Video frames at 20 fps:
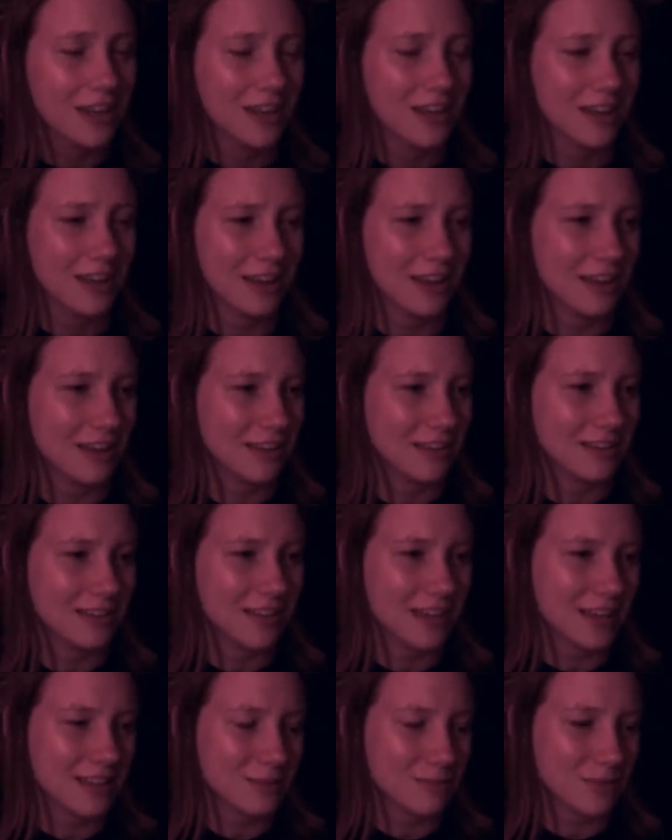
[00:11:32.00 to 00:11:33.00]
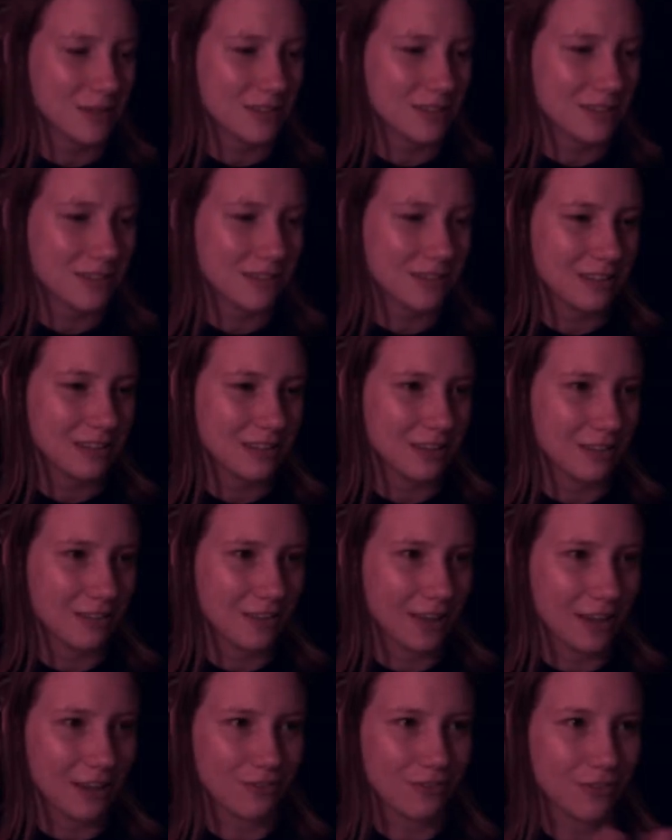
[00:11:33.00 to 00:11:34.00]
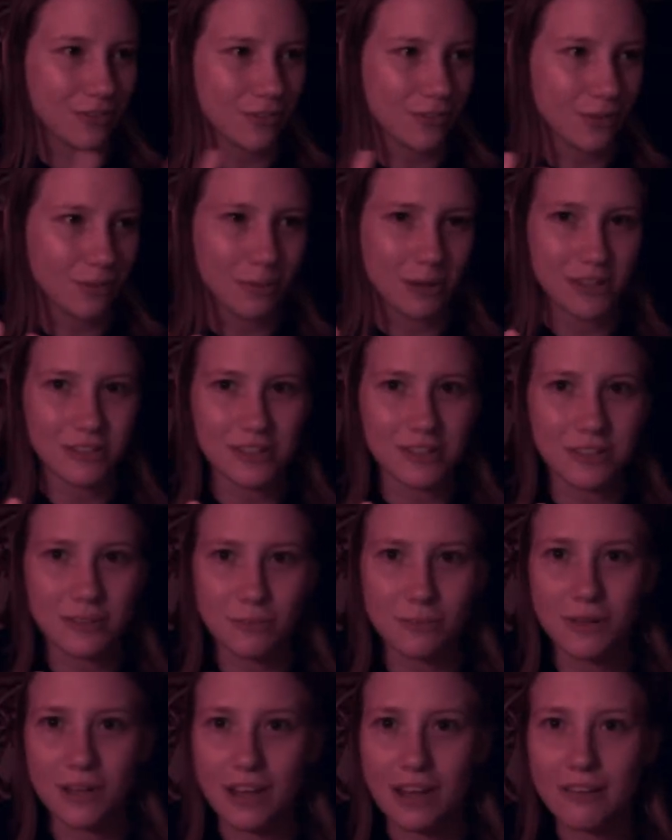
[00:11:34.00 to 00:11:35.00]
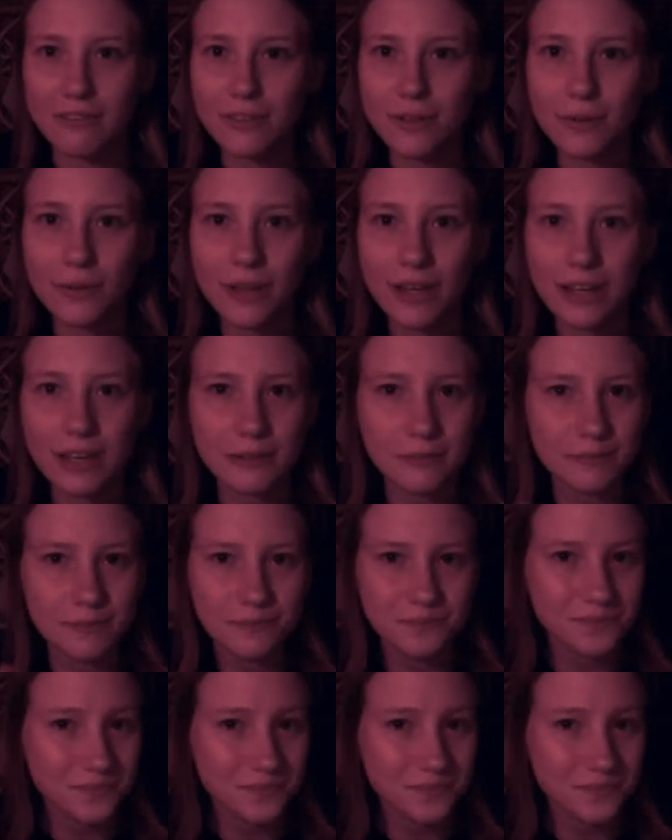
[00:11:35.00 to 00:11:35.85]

and that's basically the life of the Pisces Midheaven, okay?